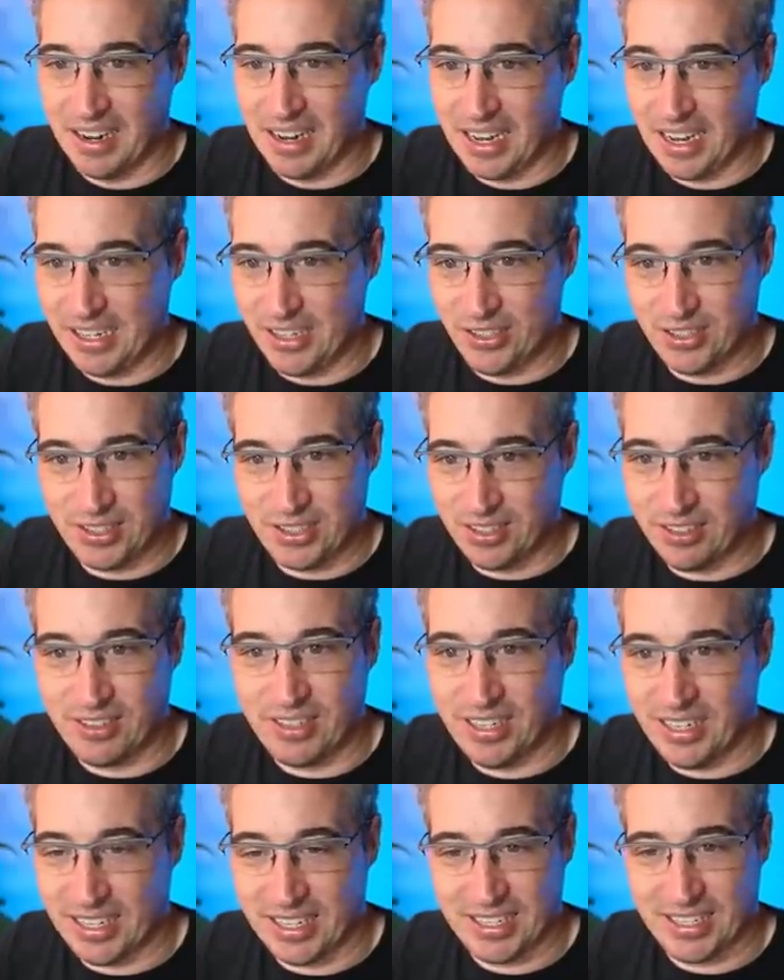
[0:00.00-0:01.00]
And you still
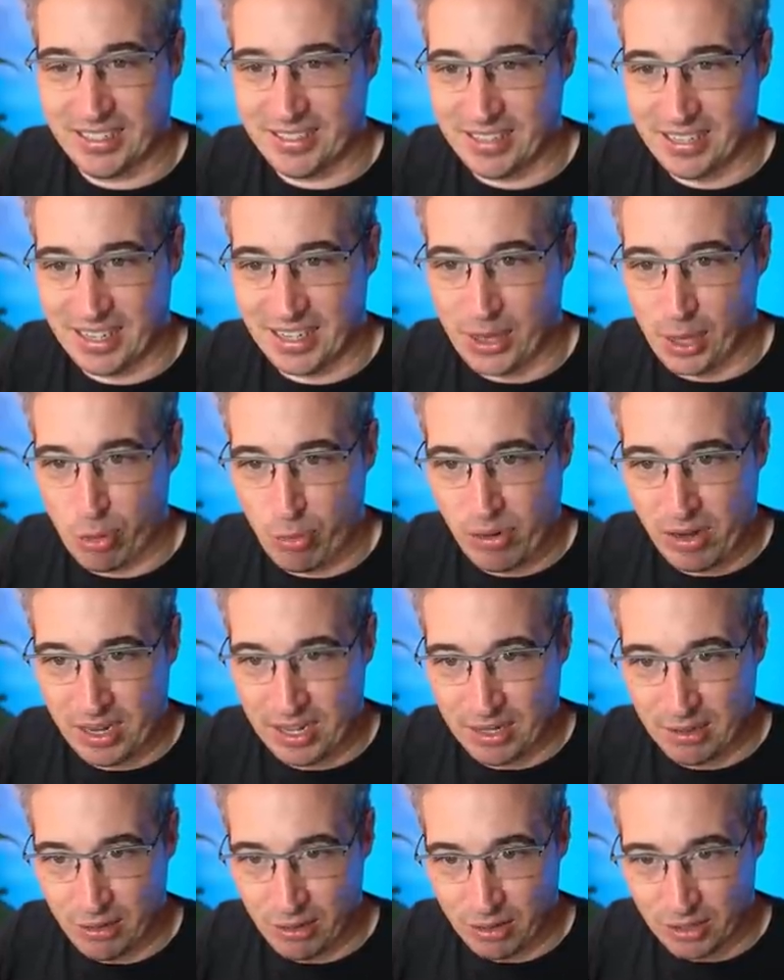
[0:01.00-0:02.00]
can get this like
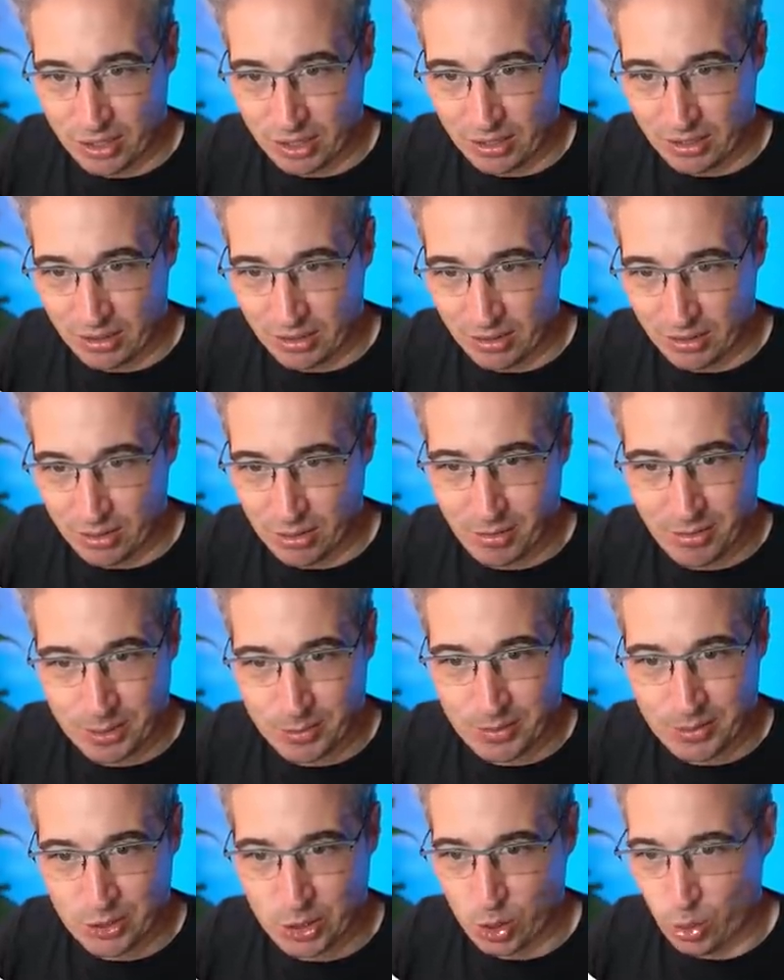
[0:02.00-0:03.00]
3D look. There, there
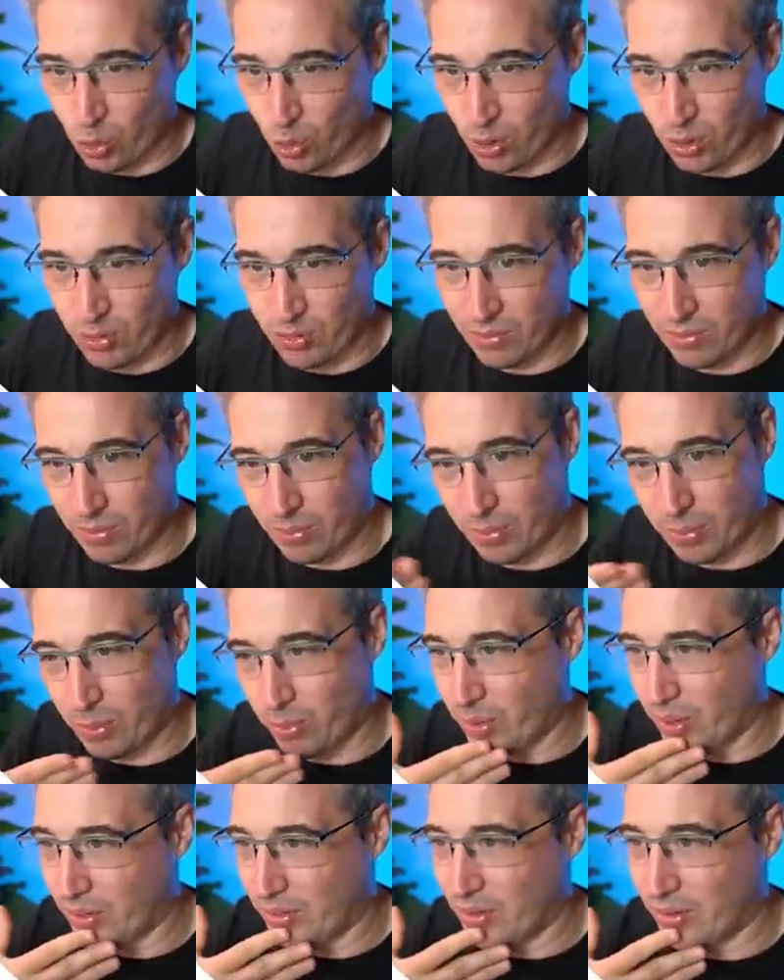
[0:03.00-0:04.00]
must be pseudo, oh, but
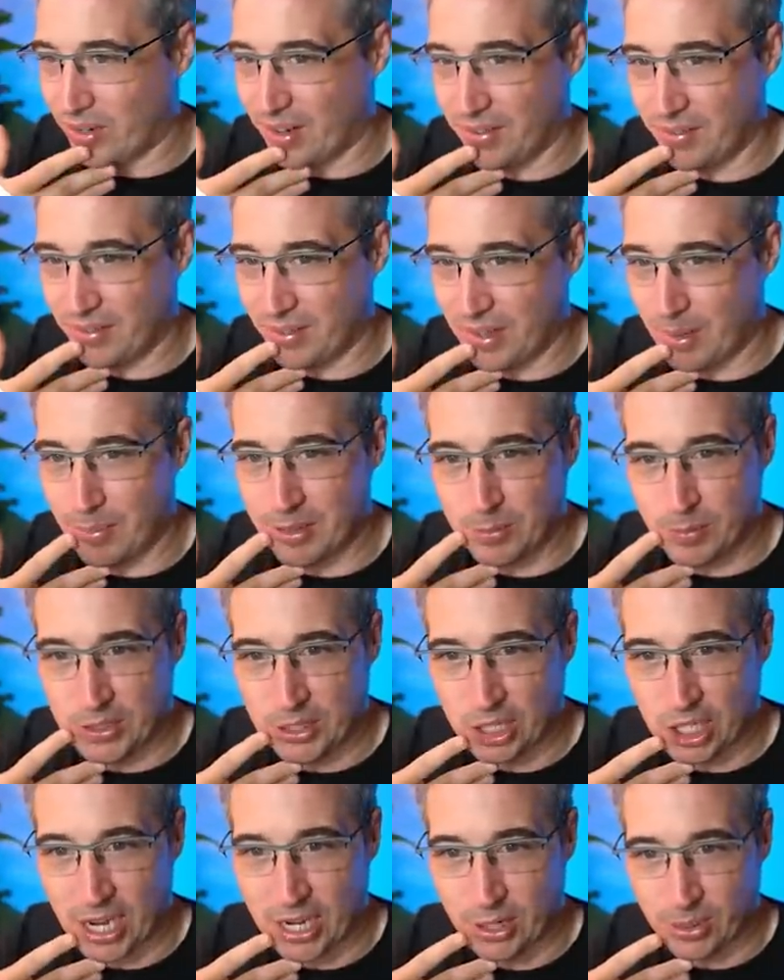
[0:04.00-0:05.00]
we don't know. That must be
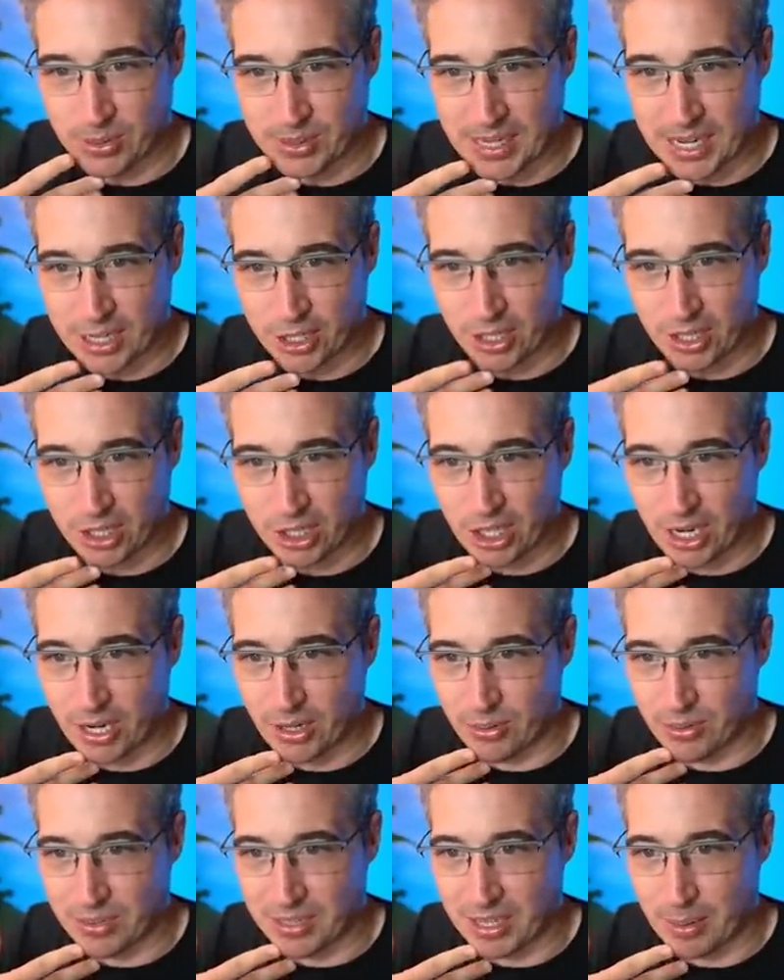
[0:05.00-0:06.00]
shadows actually.
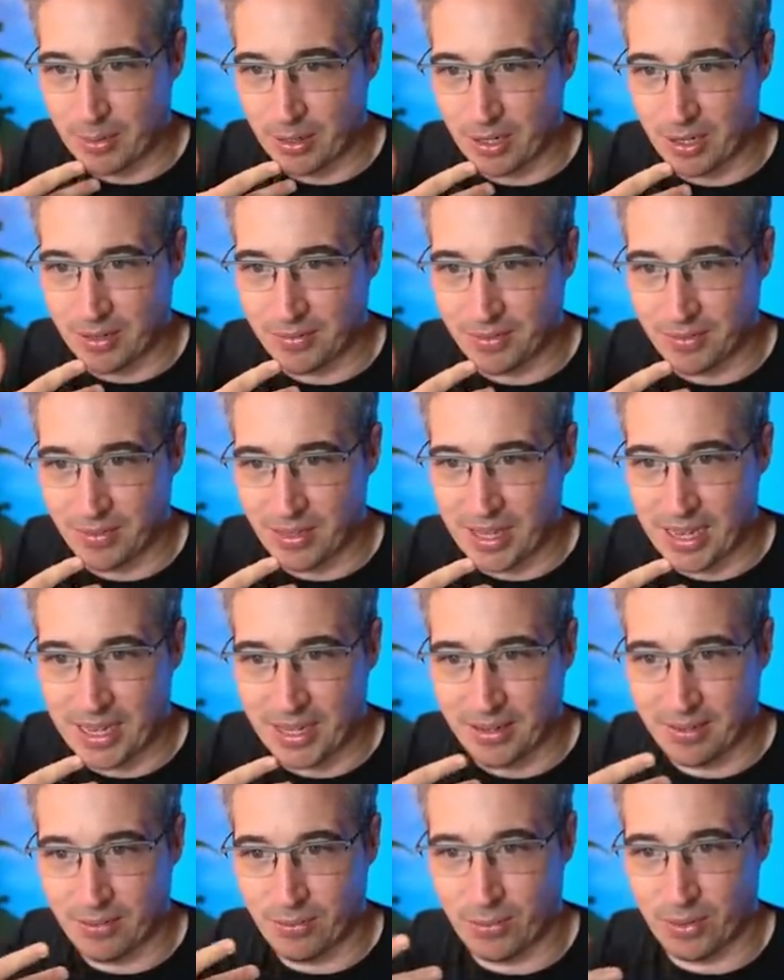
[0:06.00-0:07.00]
Shadows coming off of
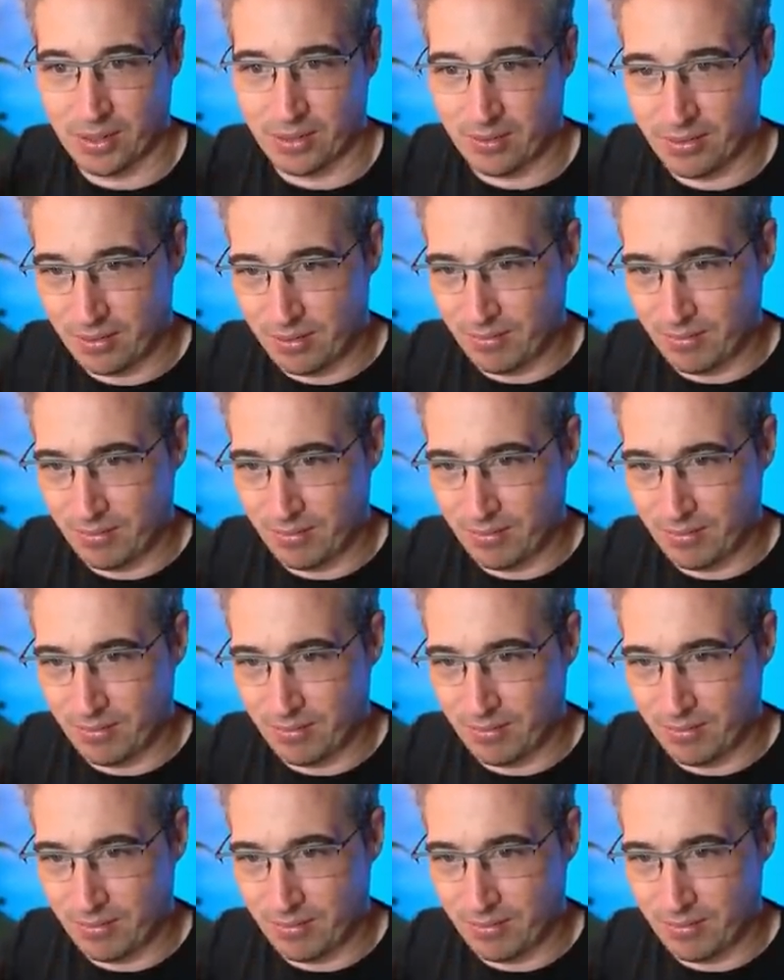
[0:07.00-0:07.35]
that with,